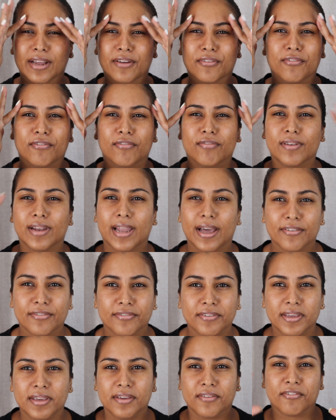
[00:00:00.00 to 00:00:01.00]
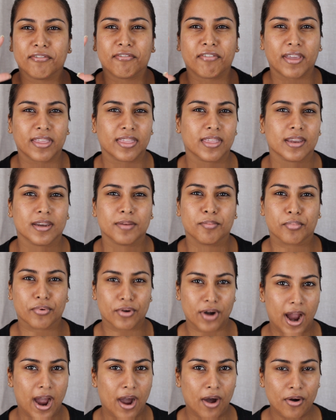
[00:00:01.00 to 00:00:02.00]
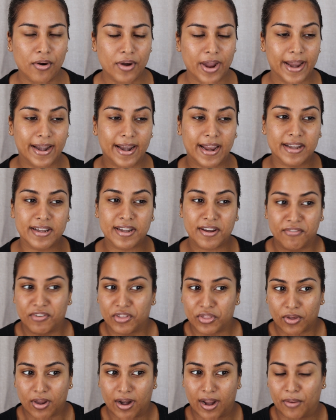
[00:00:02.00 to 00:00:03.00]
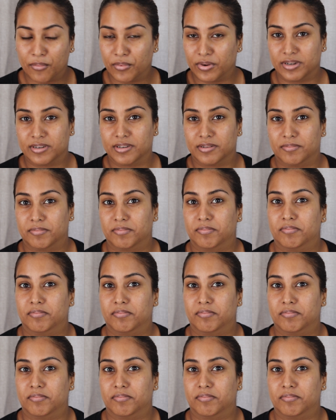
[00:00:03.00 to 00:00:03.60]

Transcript: fluffy feathered brow, and I never thought I would